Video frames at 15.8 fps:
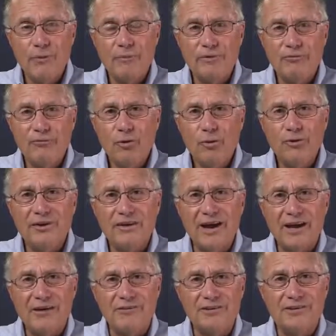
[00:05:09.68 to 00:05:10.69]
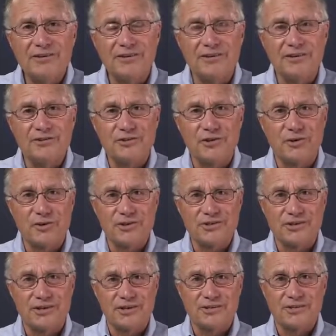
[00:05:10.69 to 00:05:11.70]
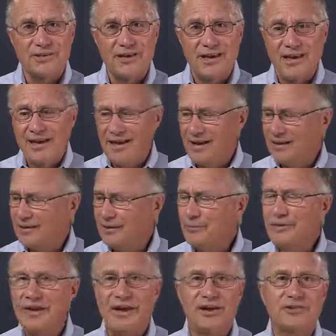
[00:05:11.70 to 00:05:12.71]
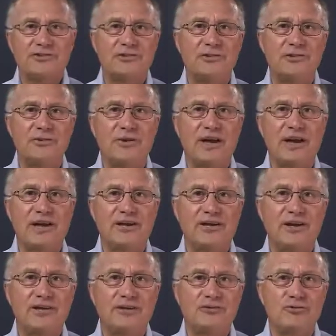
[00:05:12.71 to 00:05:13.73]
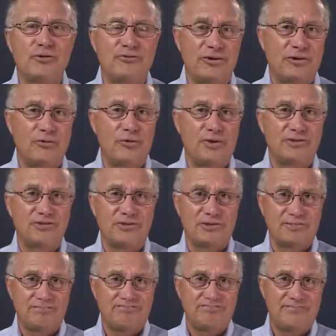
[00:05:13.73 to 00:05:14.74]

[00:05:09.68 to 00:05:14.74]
before we dive into these heuristics, let me ask you a trivia question.